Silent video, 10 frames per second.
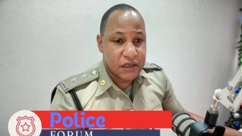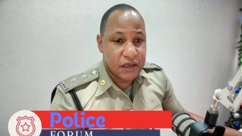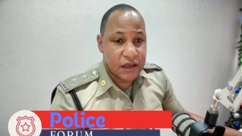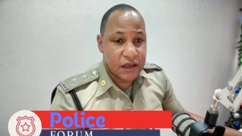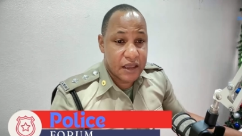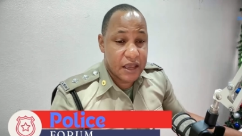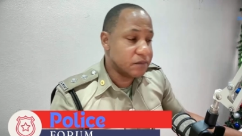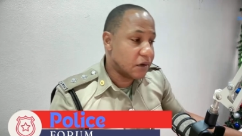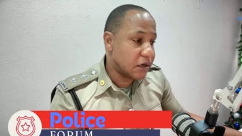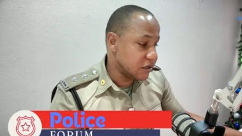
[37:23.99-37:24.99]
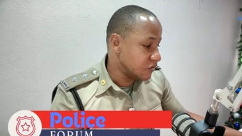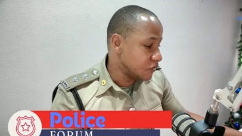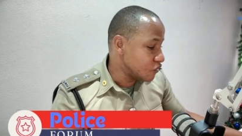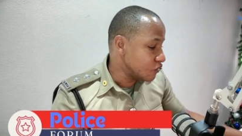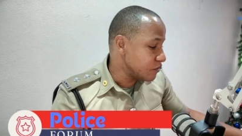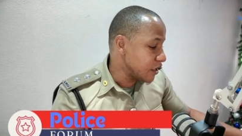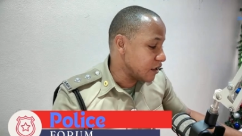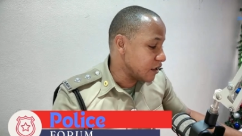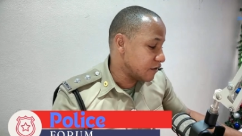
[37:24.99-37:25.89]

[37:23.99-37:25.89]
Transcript: And anybody who may